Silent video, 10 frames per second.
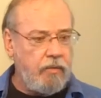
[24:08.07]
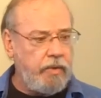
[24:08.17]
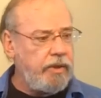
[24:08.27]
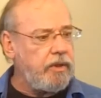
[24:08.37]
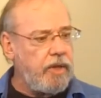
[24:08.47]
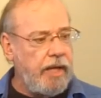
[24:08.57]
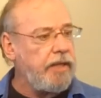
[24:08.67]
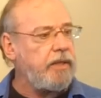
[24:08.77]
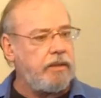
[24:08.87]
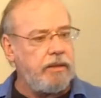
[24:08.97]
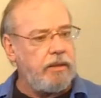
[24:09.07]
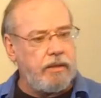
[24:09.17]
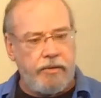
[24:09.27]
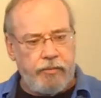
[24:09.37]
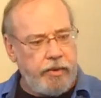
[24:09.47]
We're like
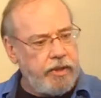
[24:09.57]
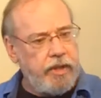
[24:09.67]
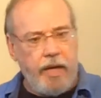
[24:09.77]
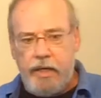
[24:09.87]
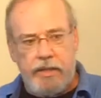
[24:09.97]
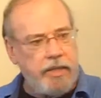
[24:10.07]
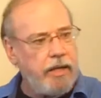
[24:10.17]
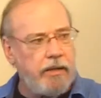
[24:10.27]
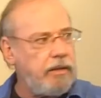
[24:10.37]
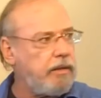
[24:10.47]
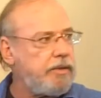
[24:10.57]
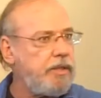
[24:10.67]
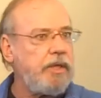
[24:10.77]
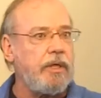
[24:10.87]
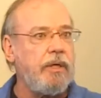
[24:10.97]
the three guys out on the
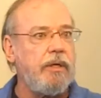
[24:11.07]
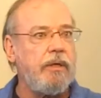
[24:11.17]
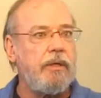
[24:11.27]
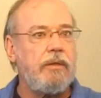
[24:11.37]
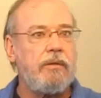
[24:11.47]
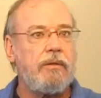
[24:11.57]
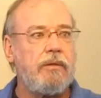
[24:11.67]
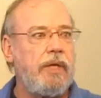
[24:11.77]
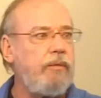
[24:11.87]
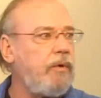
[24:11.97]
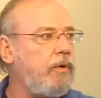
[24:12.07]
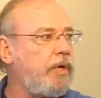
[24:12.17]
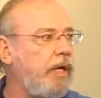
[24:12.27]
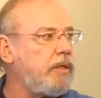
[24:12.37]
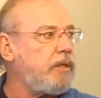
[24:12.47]
sea. They were
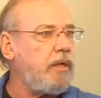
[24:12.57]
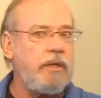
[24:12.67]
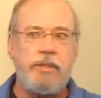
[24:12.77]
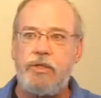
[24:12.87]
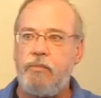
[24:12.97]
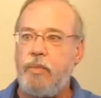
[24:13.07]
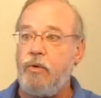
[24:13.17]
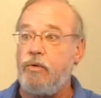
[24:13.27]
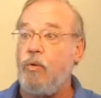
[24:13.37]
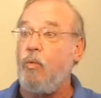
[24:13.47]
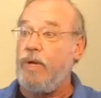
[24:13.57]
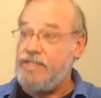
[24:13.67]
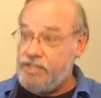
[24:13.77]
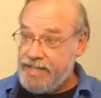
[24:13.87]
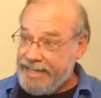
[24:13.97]
okay as long as their boat
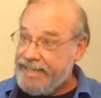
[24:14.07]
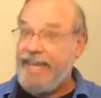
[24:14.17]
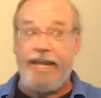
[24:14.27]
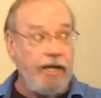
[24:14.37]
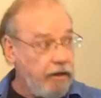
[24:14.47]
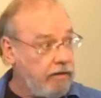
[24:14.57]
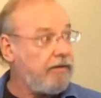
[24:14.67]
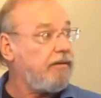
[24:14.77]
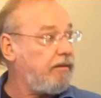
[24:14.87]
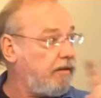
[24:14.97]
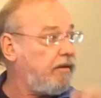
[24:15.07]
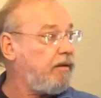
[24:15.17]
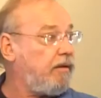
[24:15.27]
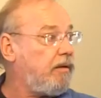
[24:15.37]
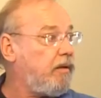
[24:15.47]
was sinking,
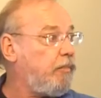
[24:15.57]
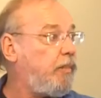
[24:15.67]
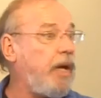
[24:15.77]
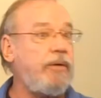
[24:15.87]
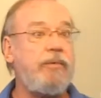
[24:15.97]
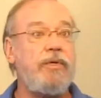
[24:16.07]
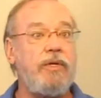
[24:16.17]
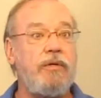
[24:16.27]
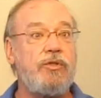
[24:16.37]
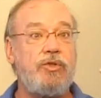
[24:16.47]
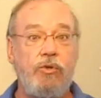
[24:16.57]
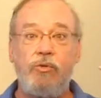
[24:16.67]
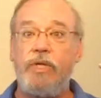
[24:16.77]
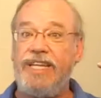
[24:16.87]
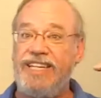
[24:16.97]
but
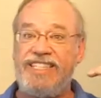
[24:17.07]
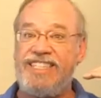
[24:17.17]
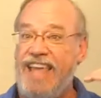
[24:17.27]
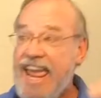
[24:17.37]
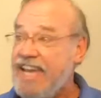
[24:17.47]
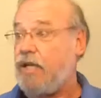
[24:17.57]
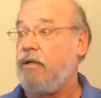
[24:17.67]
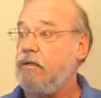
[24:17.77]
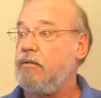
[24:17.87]
soon it sank.